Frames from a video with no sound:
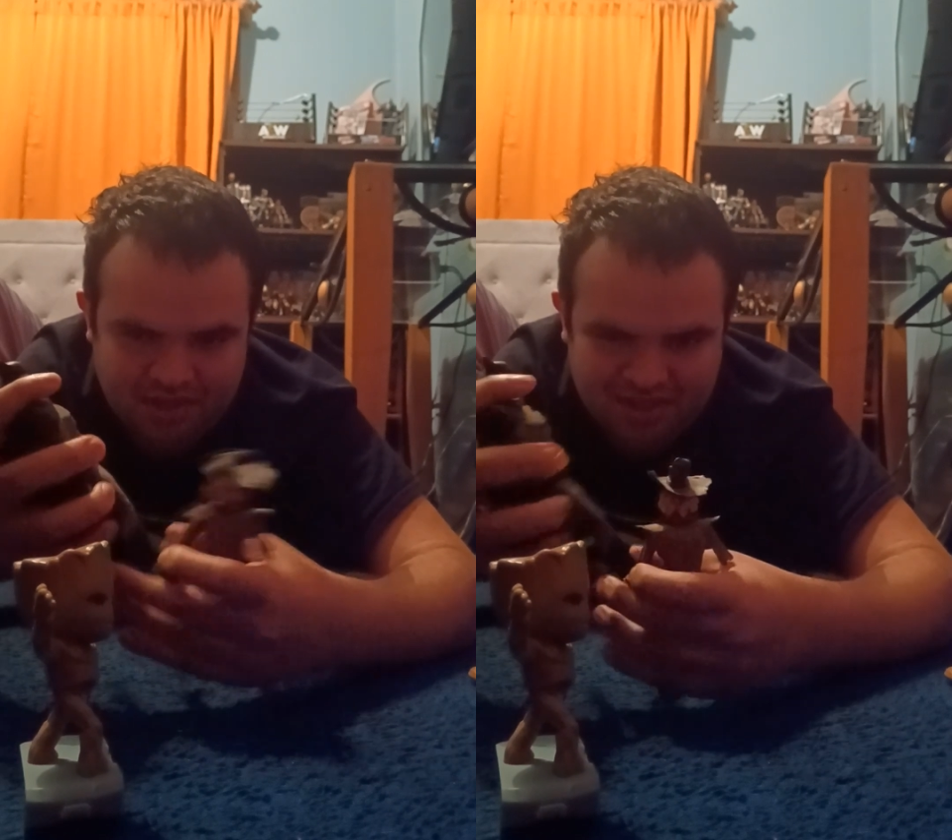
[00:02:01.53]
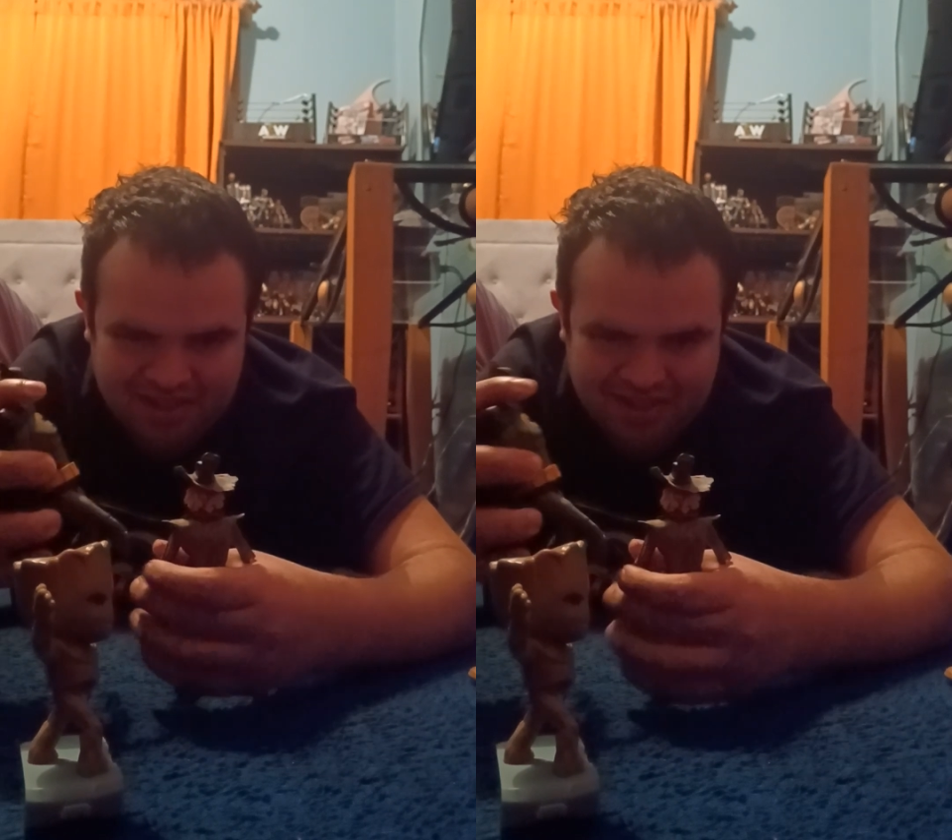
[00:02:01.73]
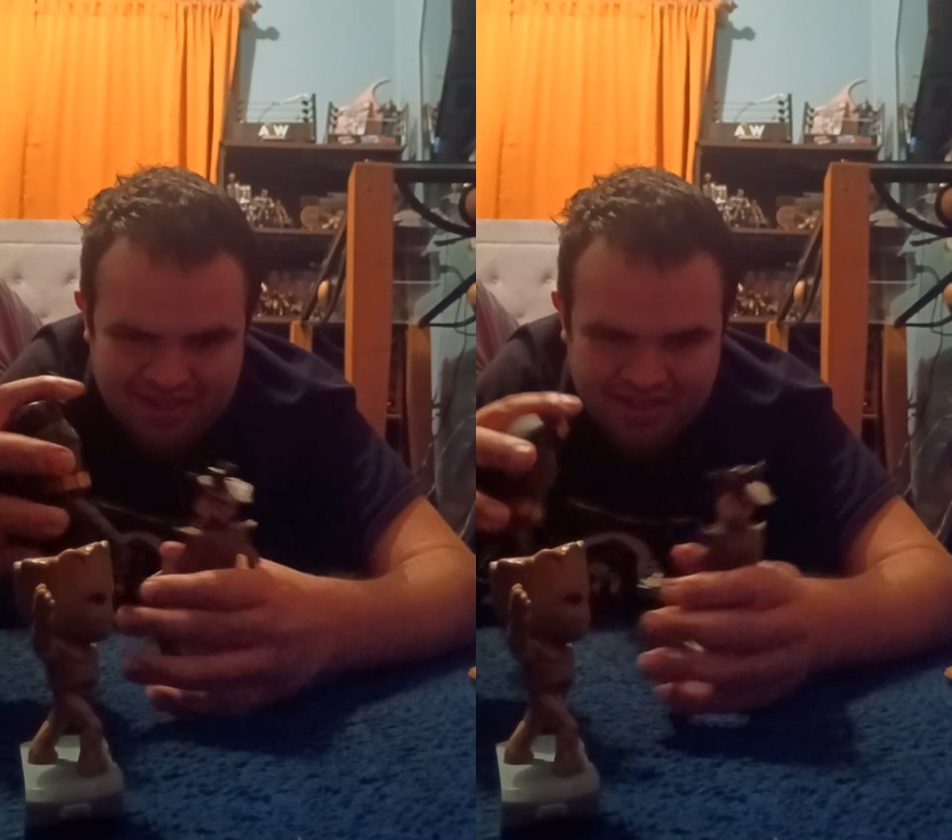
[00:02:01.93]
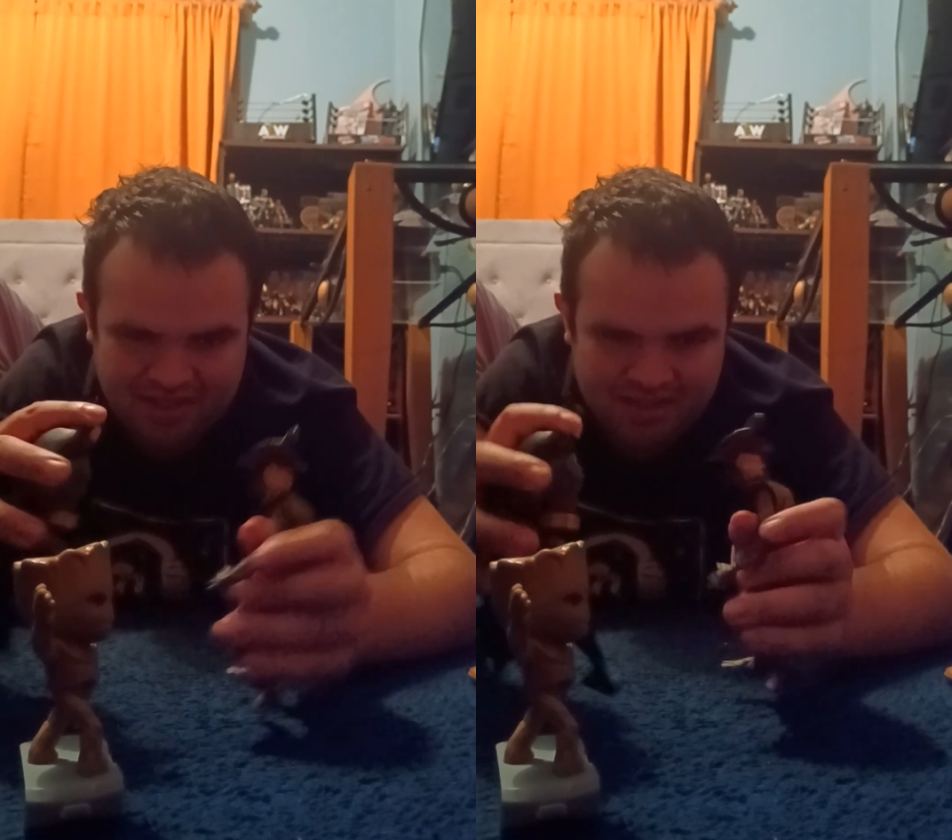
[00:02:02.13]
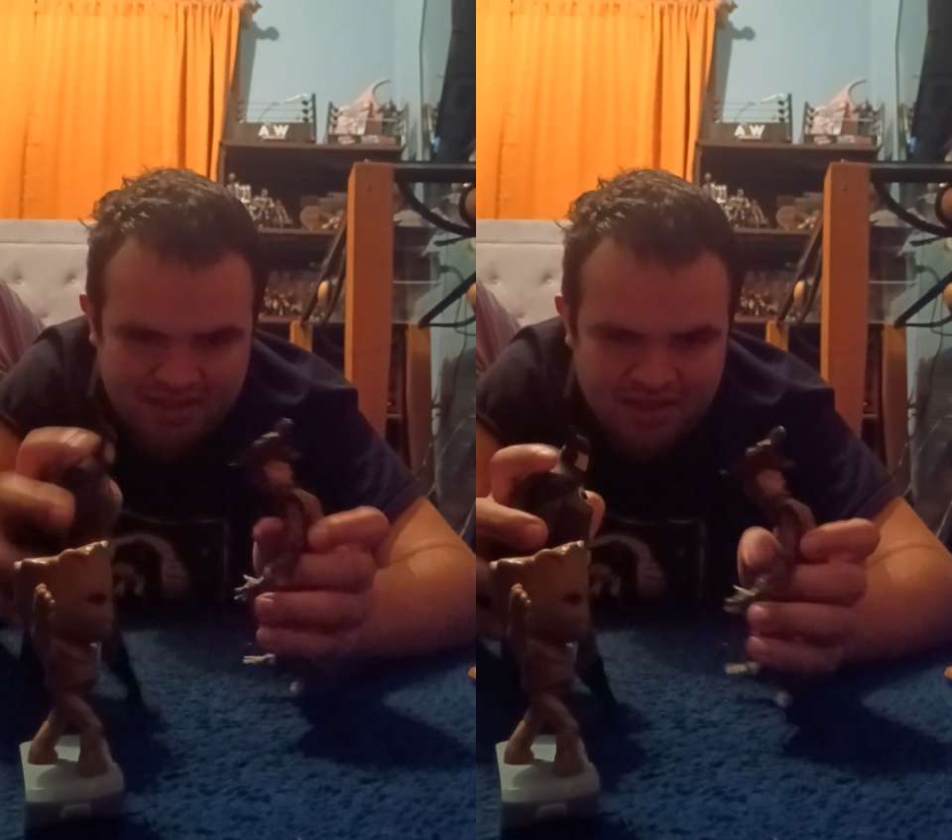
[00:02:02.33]
size?
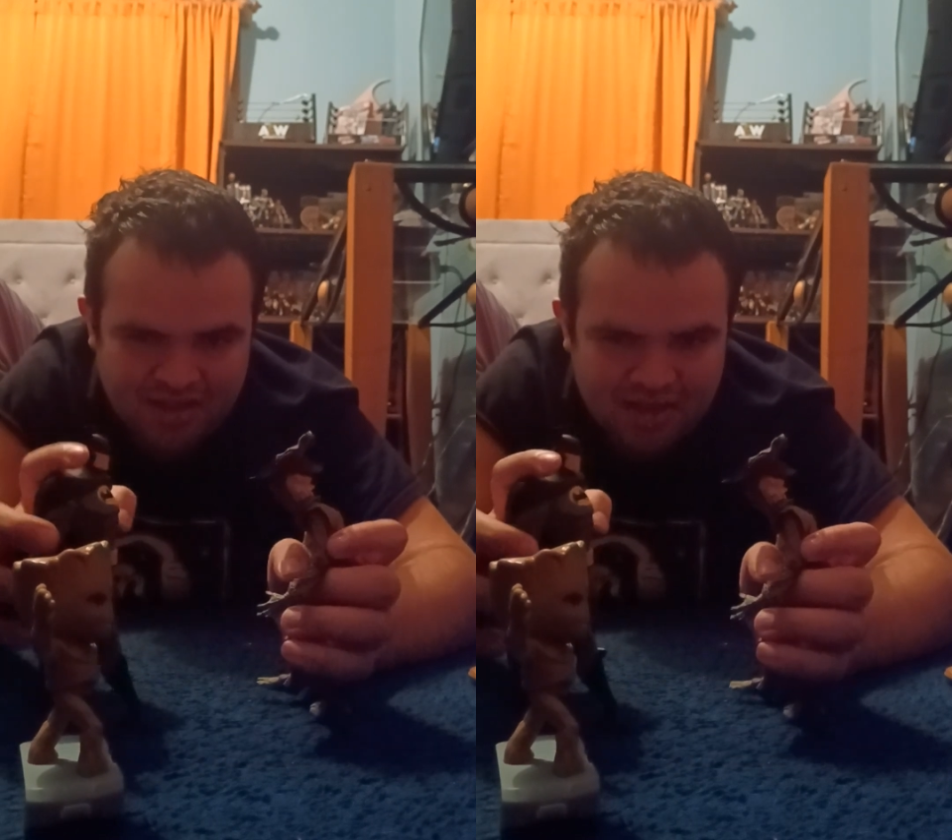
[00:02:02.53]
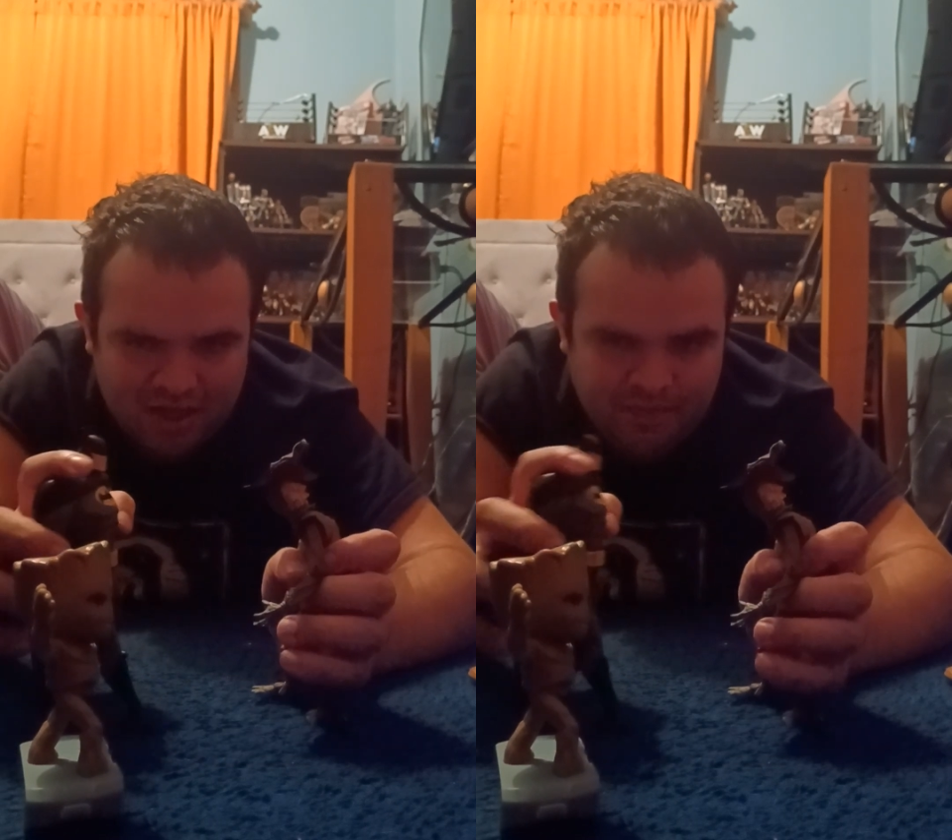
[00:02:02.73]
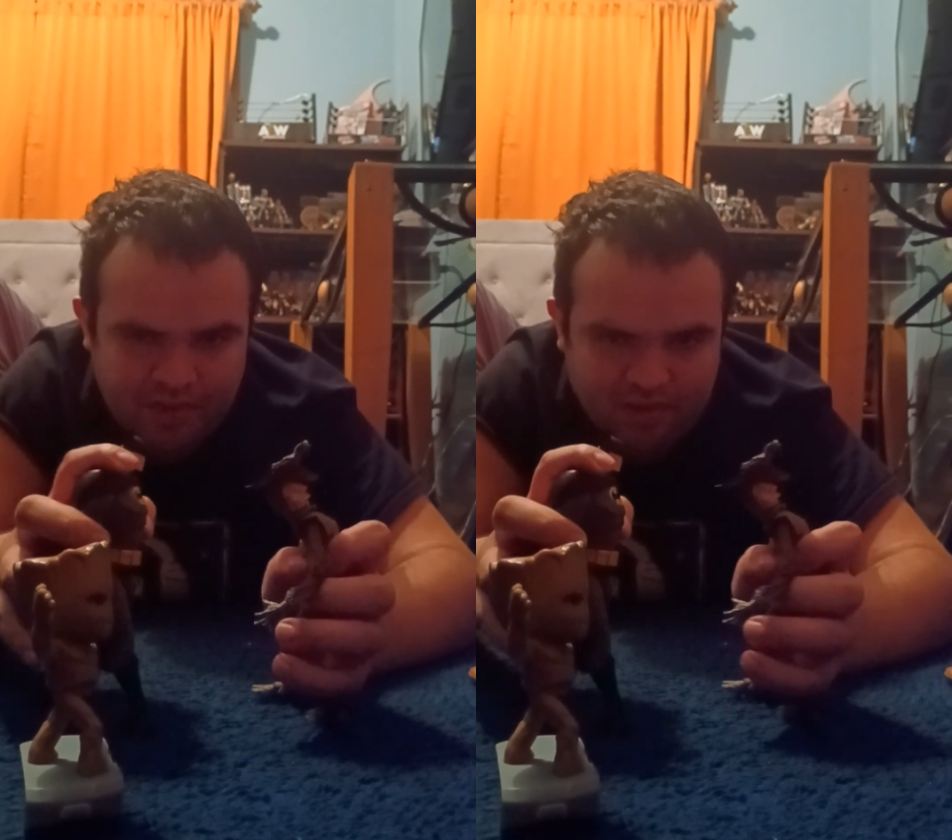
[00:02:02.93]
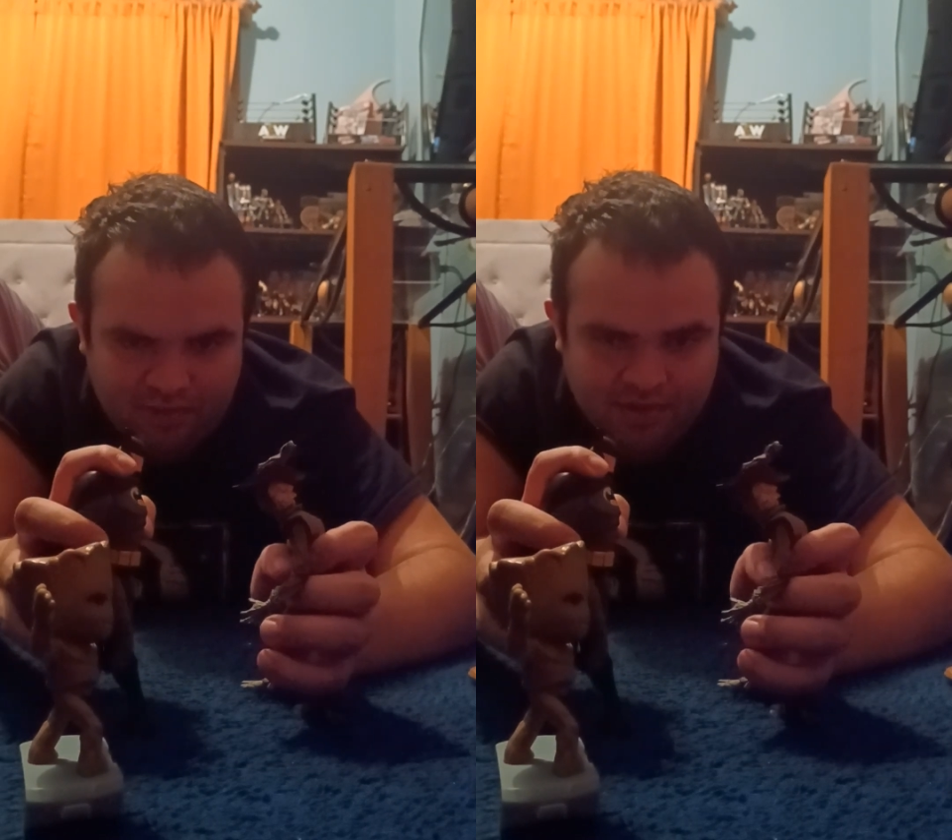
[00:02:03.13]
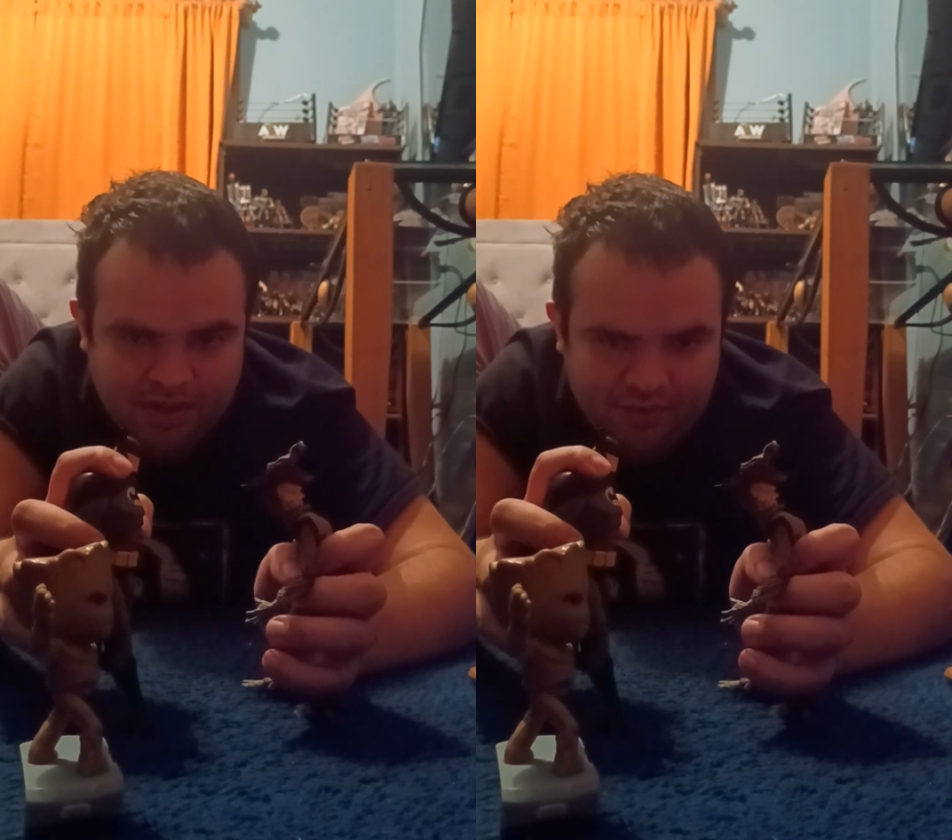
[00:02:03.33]
I've been
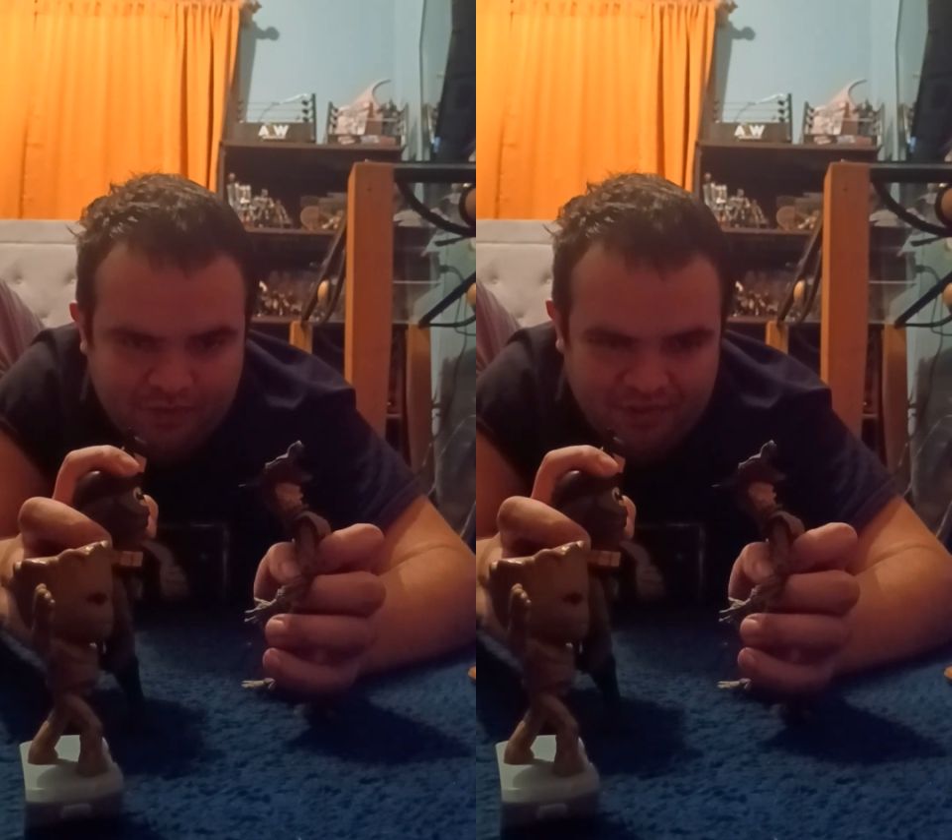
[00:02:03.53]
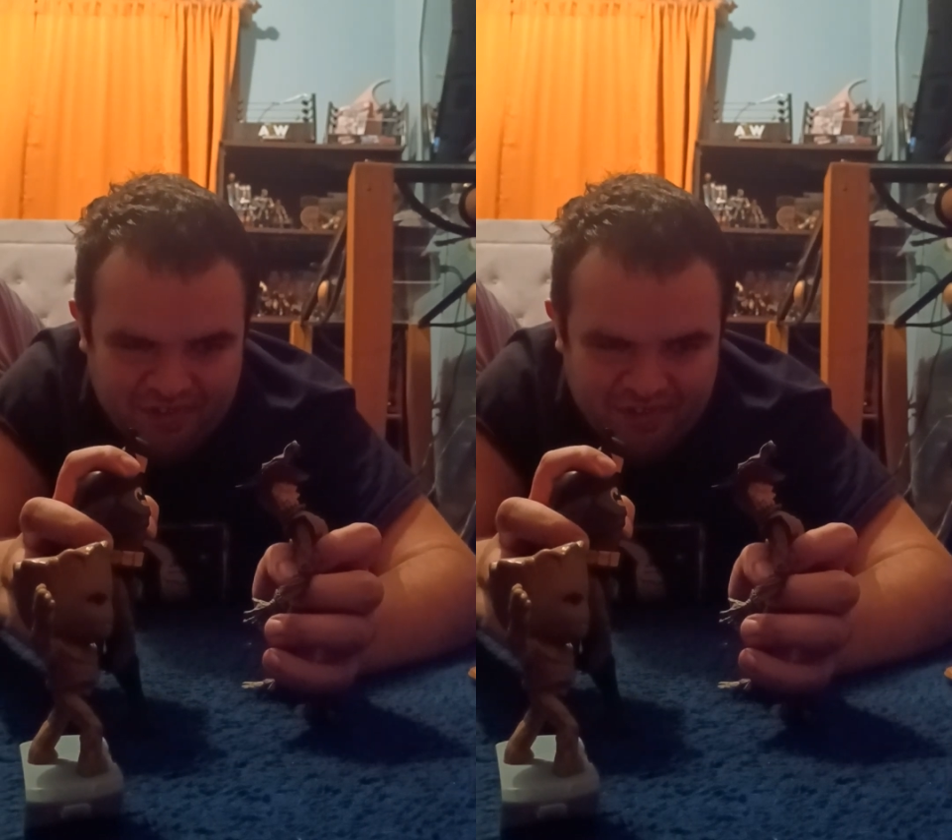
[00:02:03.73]
looking for